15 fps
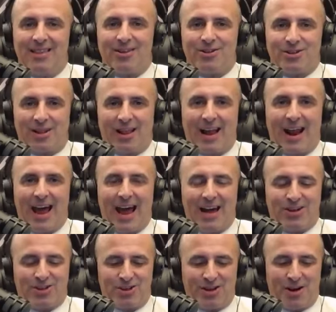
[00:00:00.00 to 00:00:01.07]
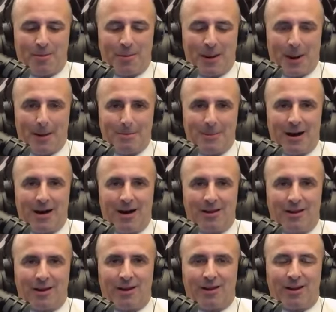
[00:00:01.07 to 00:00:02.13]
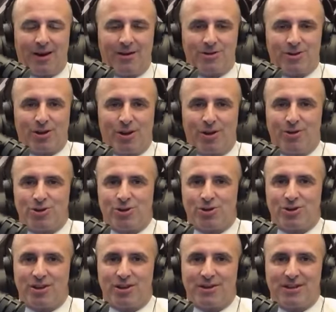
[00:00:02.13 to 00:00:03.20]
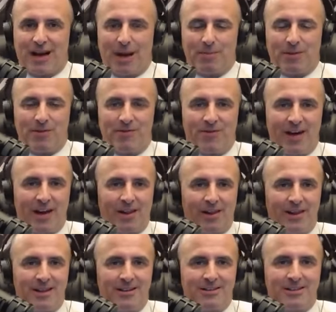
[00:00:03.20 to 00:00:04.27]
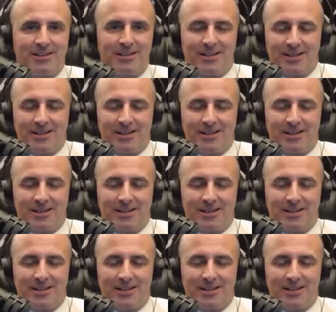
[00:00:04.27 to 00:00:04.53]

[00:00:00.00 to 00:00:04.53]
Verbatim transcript: There's a lot of action coming up. Uh, Leclerc is closer to the top than Vettel is.